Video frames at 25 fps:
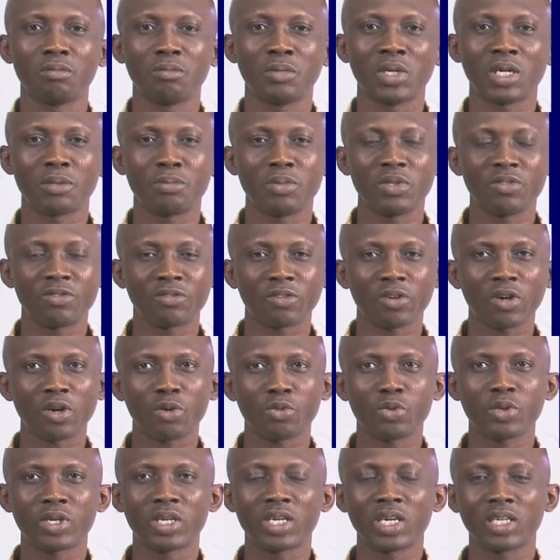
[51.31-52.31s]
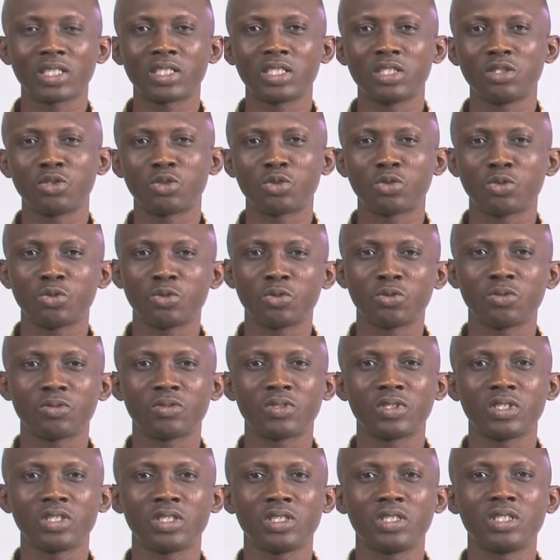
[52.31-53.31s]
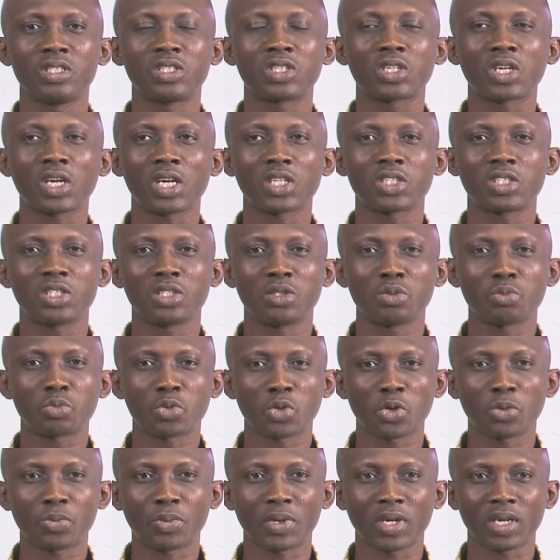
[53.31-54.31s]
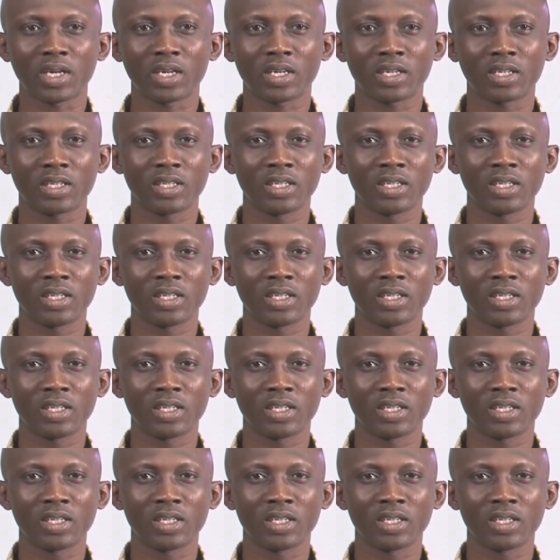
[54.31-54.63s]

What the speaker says: But before we get into the discussion proper,